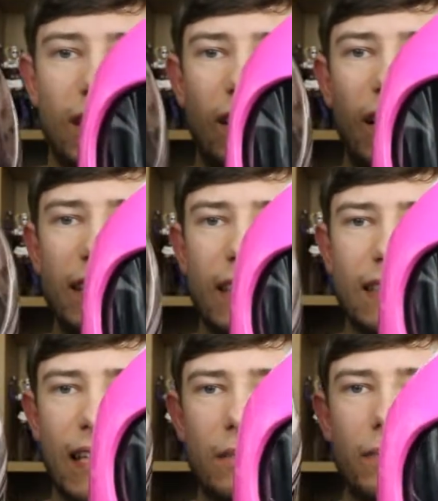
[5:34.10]
kind of the
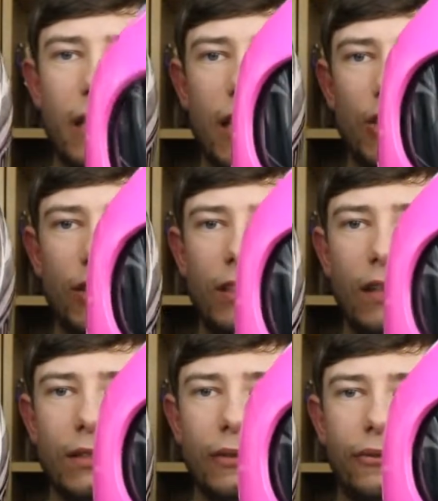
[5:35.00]
same-ish in
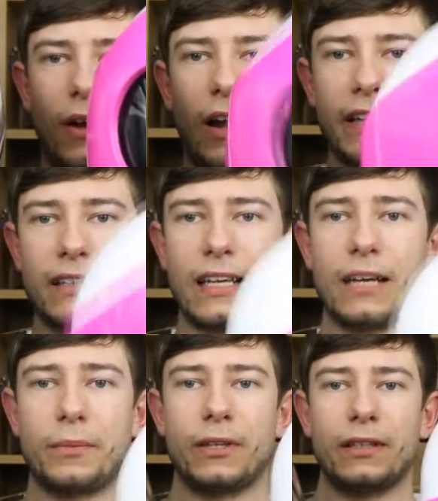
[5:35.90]
terms of height
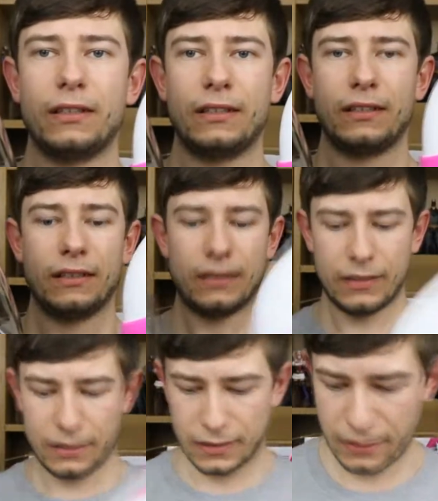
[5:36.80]
there, but
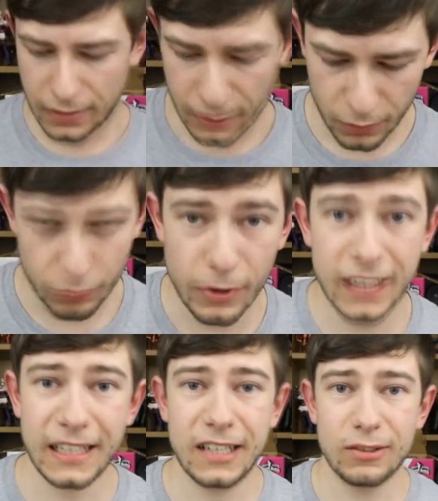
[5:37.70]

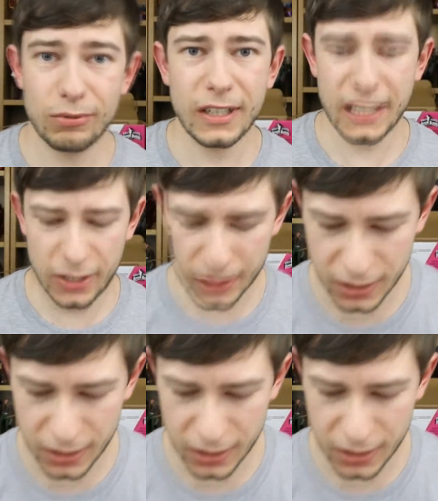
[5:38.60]
really, really good